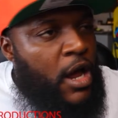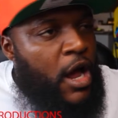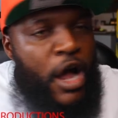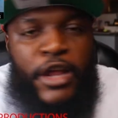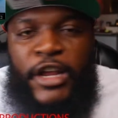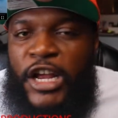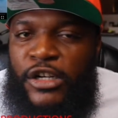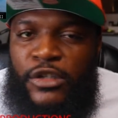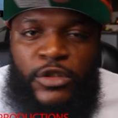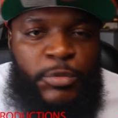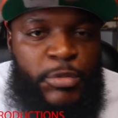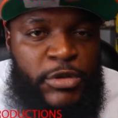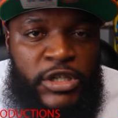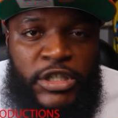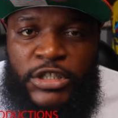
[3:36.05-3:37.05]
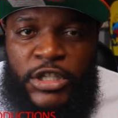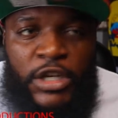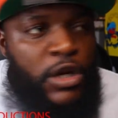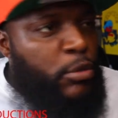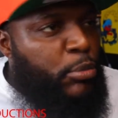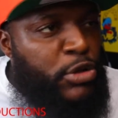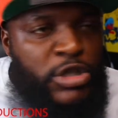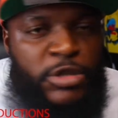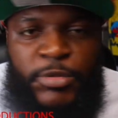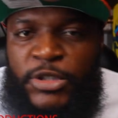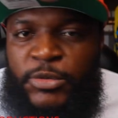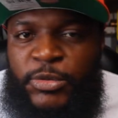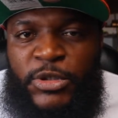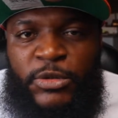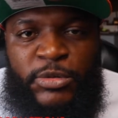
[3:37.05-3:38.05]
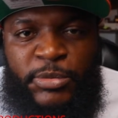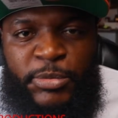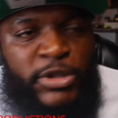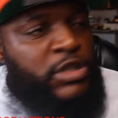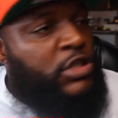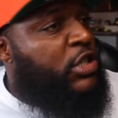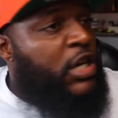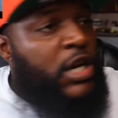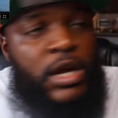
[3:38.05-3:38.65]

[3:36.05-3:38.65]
All you gotta do is push. Push, push, push, push, push.